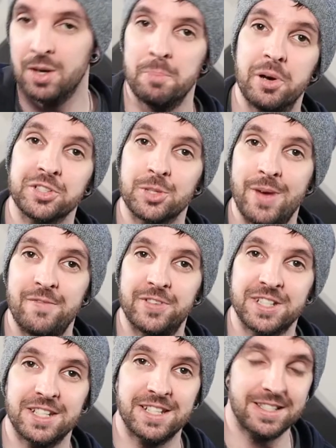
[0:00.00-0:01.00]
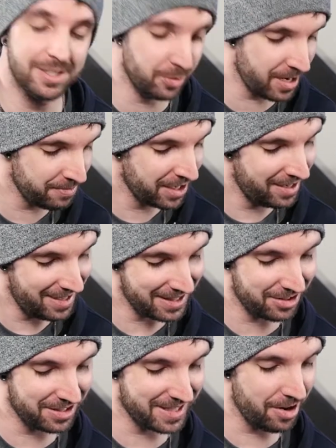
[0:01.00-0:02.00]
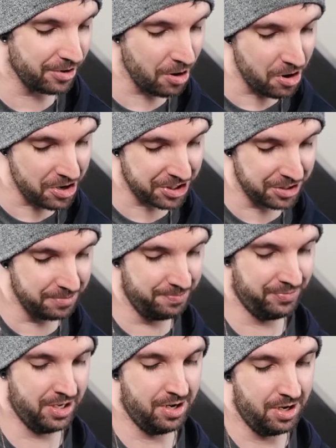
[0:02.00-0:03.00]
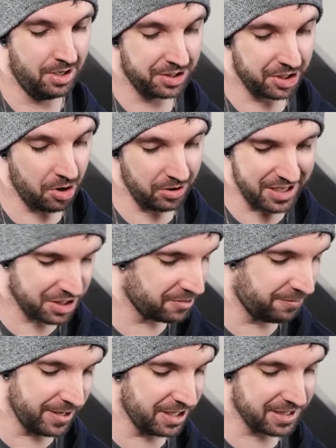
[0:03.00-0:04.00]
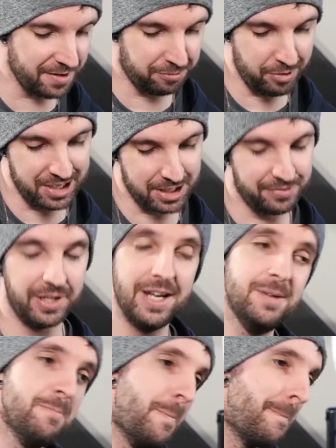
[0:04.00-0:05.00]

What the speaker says: Put some emphasis into it. It's going to sound awesome. So let's just finish that phrase off again.